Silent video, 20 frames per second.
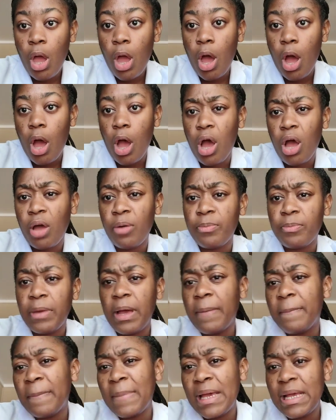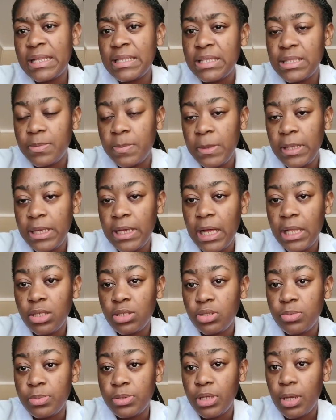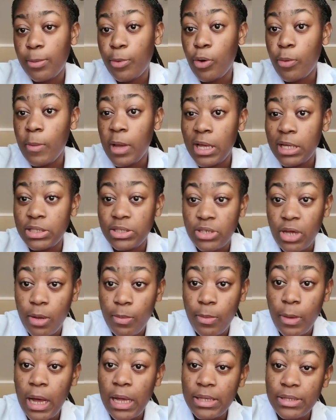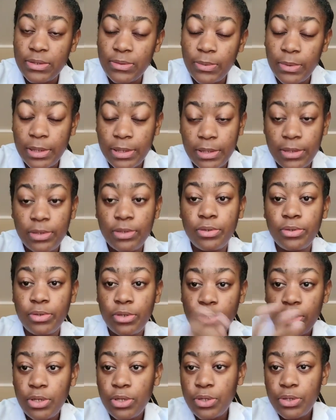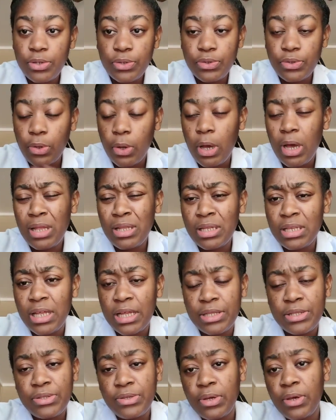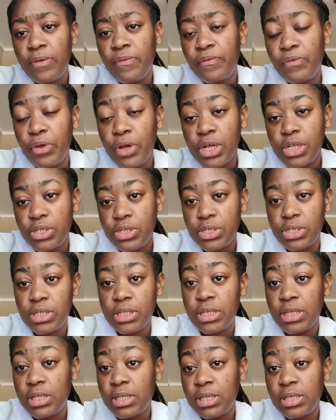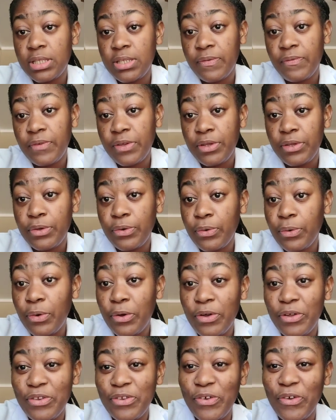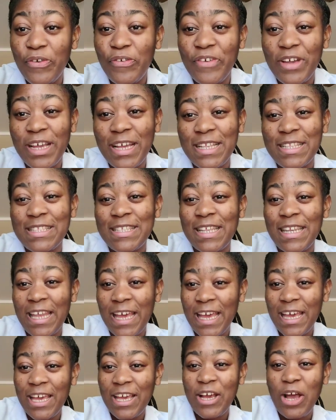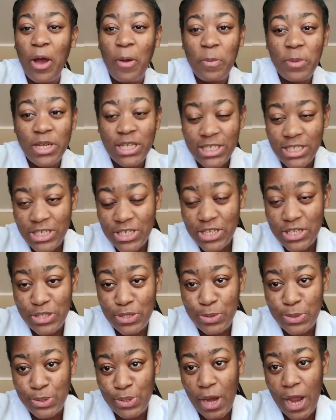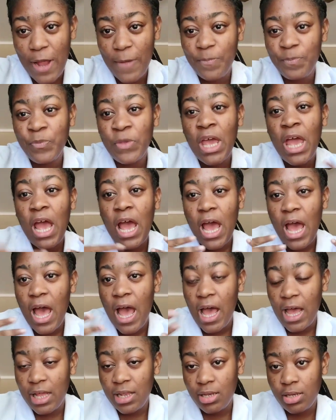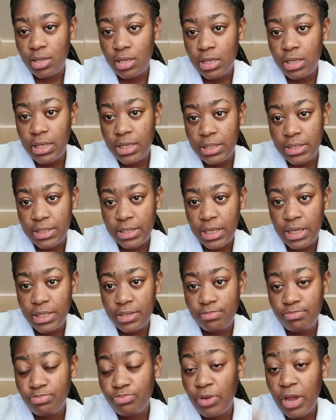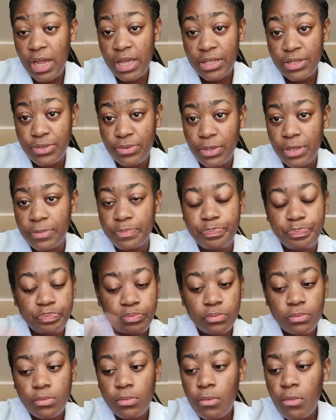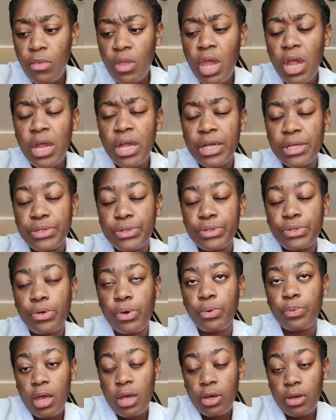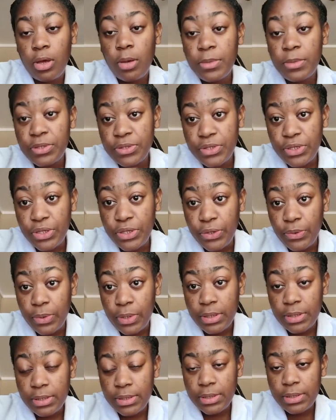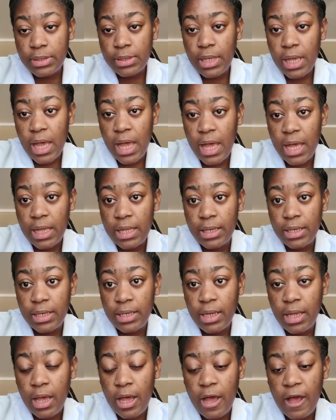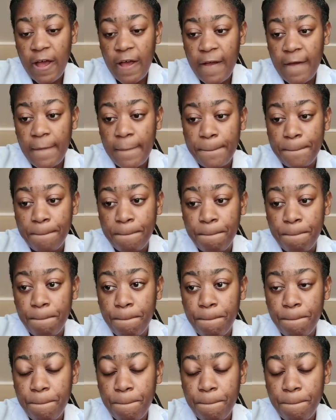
I might speak a little bit about my job as well. So all of that. So if you're interested in this video, don't forget to like, comment, share, and subscribe. And let's get right into it. Alright, so coming to the US, and I